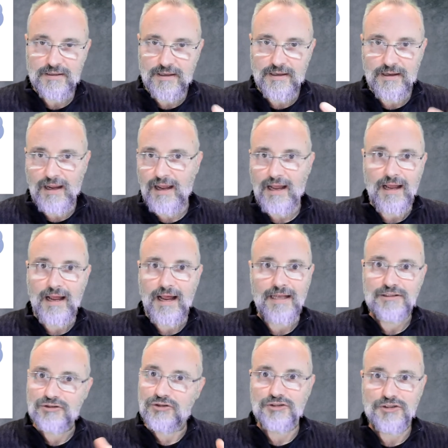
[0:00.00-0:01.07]
uh,
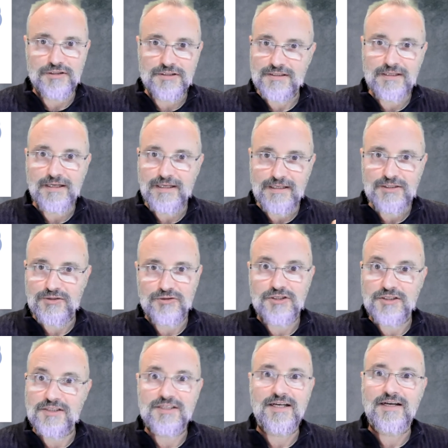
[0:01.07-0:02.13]
androgens and
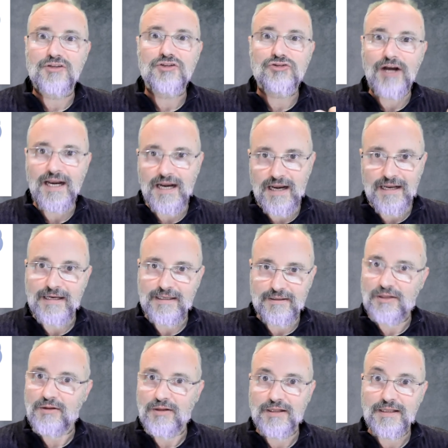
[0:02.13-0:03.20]
estrogens and
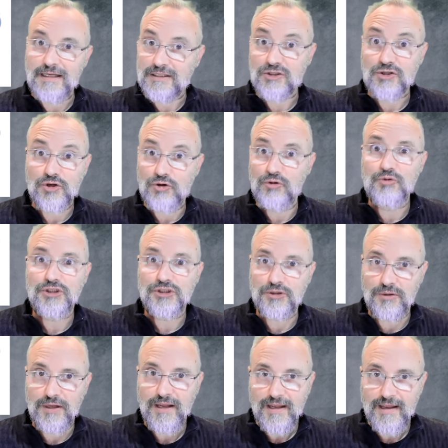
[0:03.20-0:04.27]
adrenaline that, that's
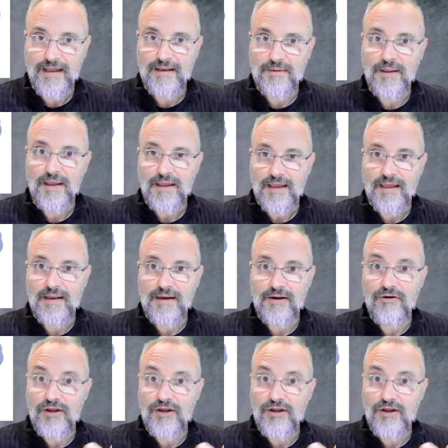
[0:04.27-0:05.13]
crucial in in